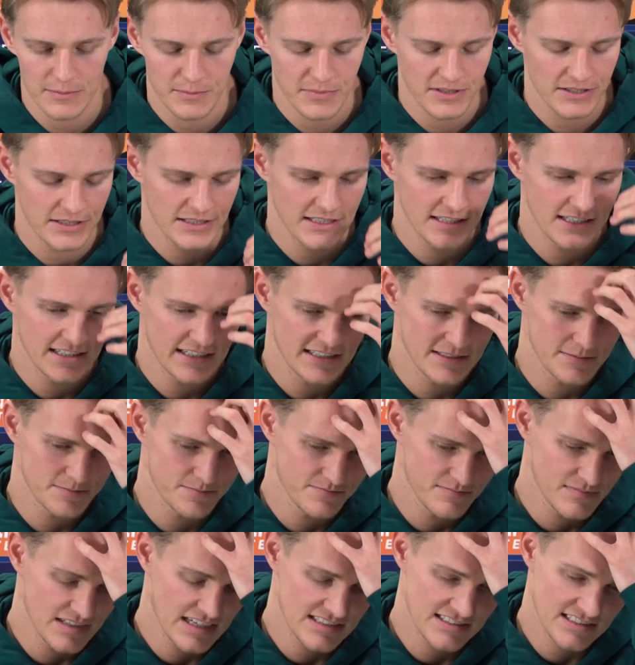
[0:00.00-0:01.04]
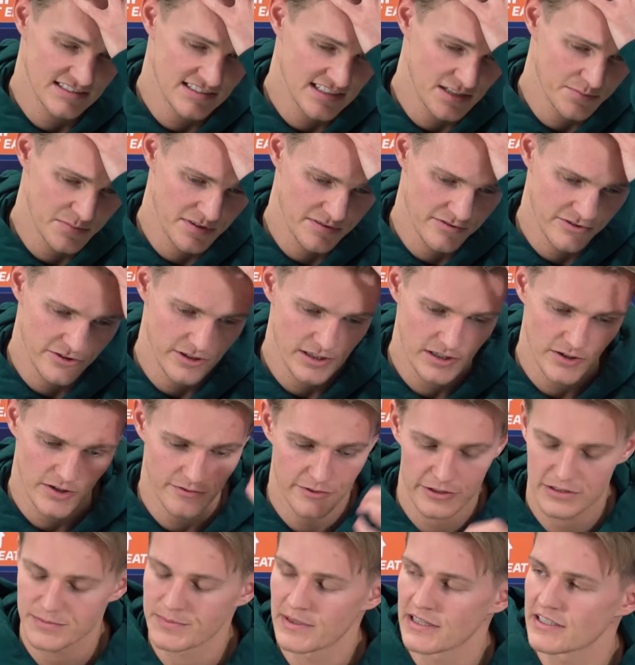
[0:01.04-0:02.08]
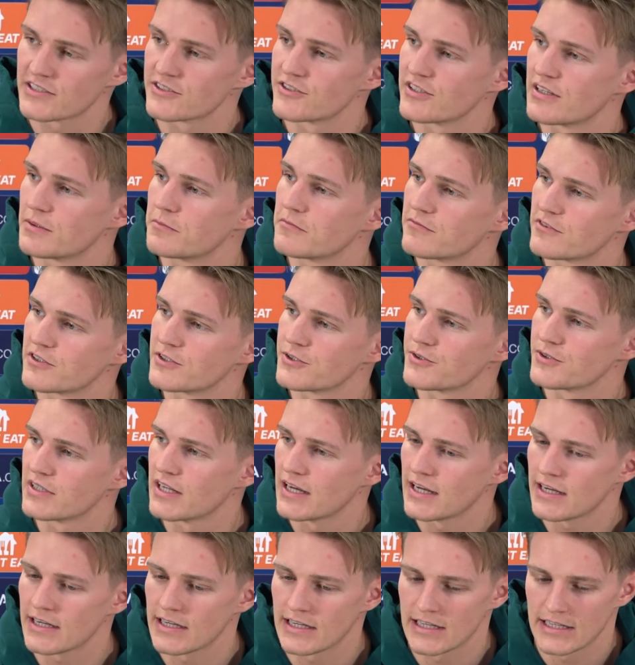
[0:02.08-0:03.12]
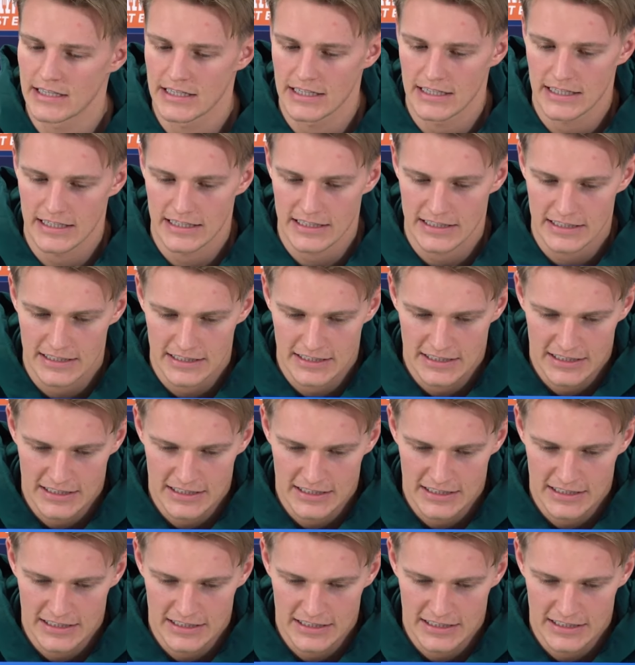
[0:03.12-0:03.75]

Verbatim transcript: But um, as I said before, a lot of respect to him for doing that, and uh,